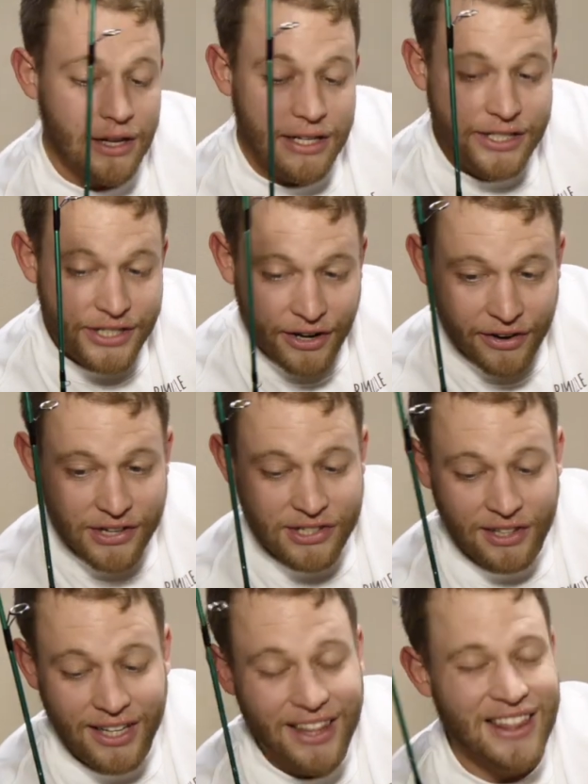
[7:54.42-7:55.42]

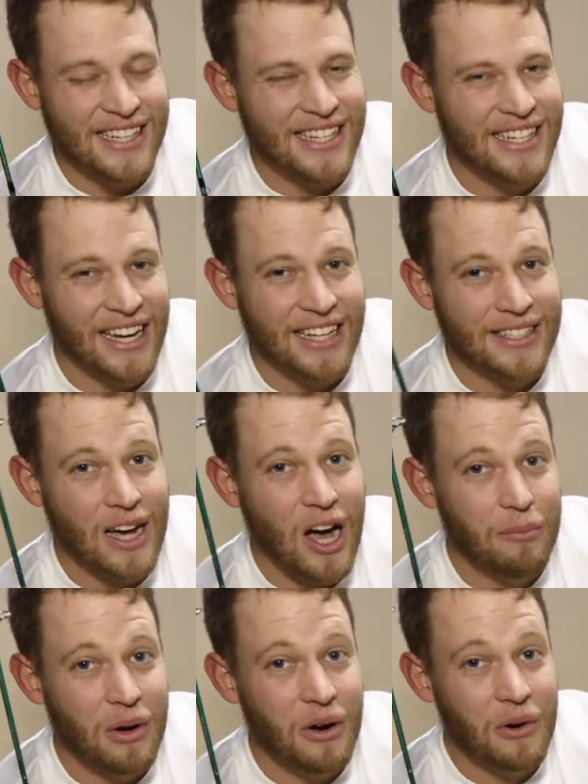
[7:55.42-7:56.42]
Seriously, the sickest
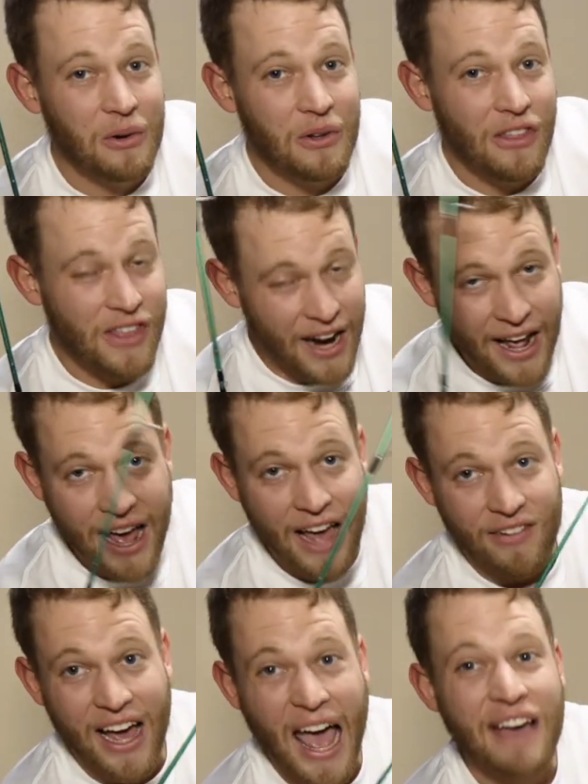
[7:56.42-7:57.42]
combo that I
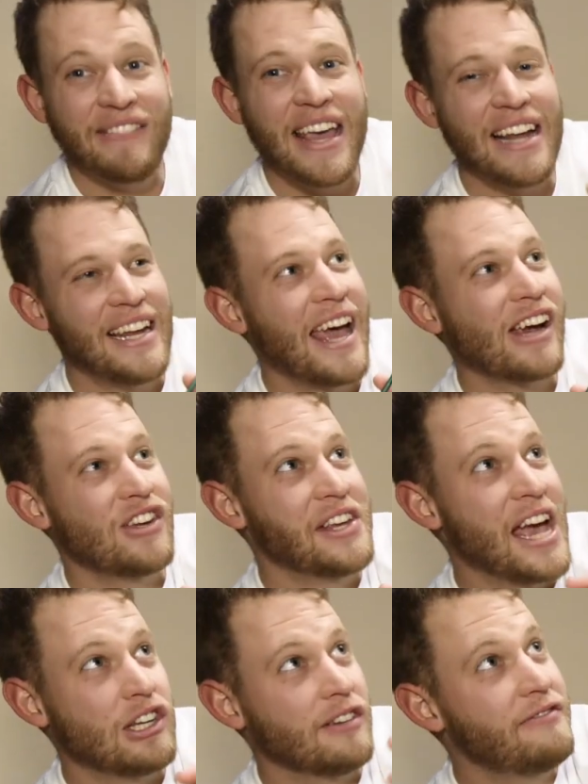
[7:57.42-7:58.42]
have. I have yet to actually
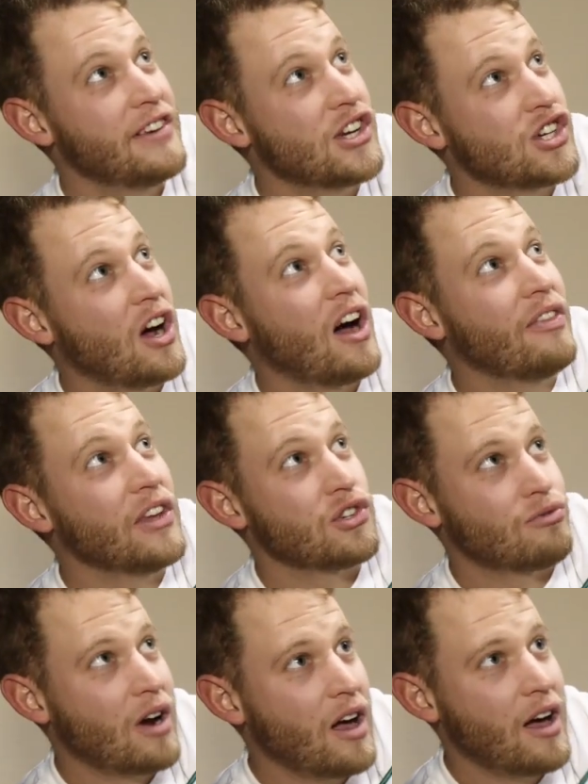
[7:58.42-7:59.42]
catch a fish on
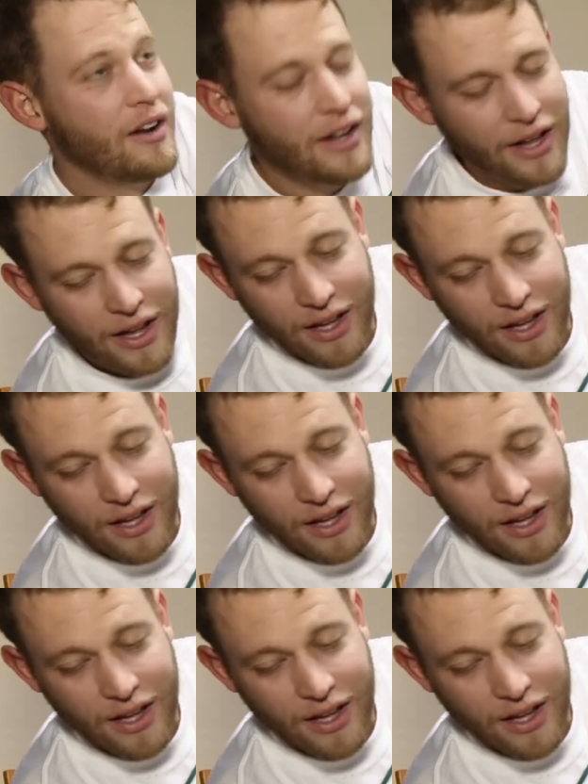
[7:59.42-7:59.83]
this rod